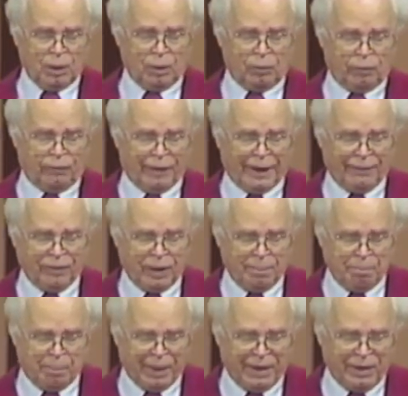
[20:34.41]
revival in
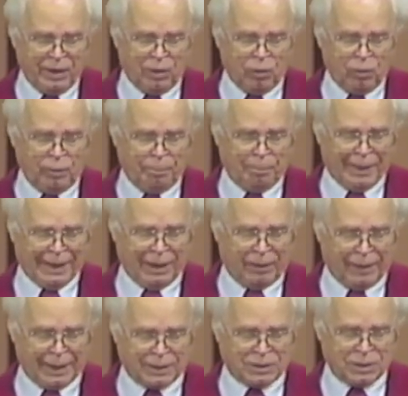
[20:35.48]
Bendigo and
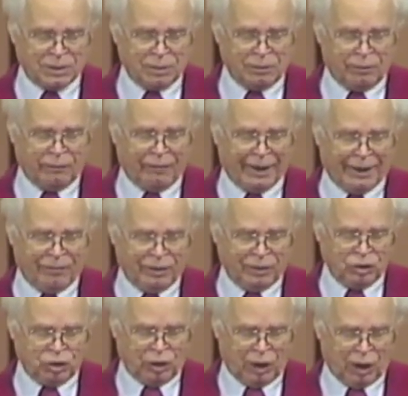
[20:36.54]
Ballarat, revival
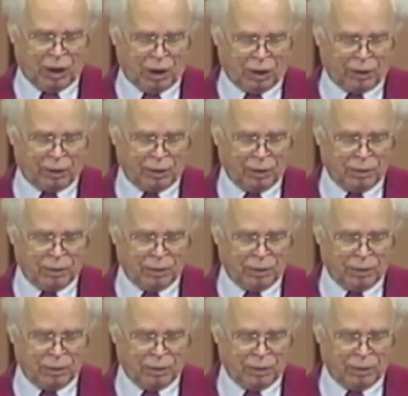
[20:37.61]
in Geelong.